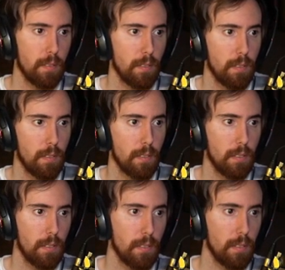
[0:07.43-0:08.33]

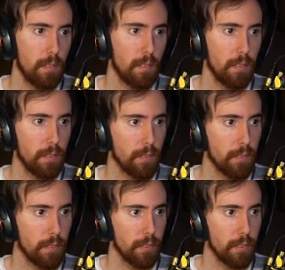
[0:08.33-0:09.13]
Nothing is said.